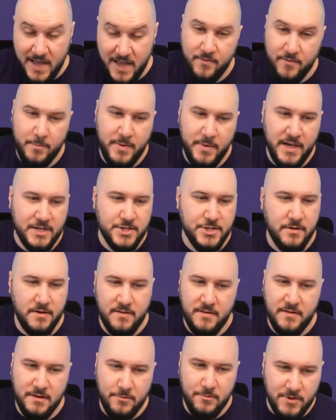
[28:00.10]
a picture, and
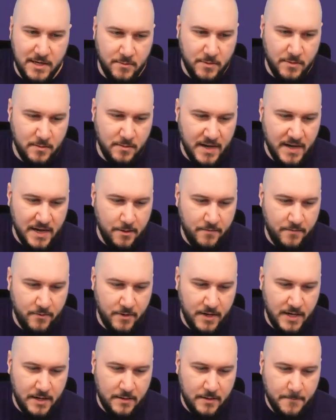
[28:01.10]
it's really, really better for
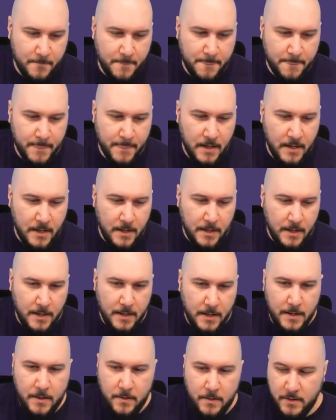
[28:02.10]
that.
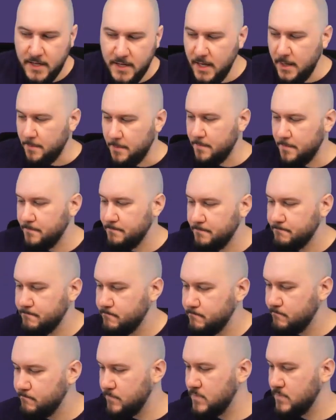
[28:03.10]
Okay,
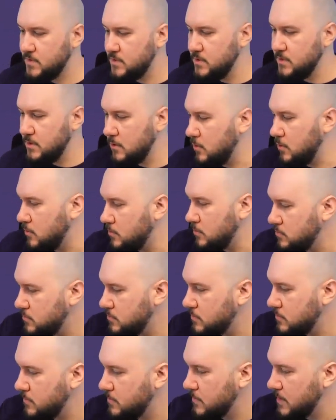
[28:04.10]
so
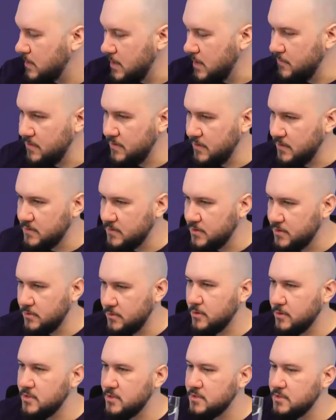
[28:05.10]
everything's good,
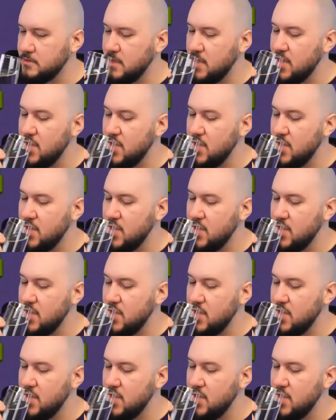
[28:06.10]
Thorsten?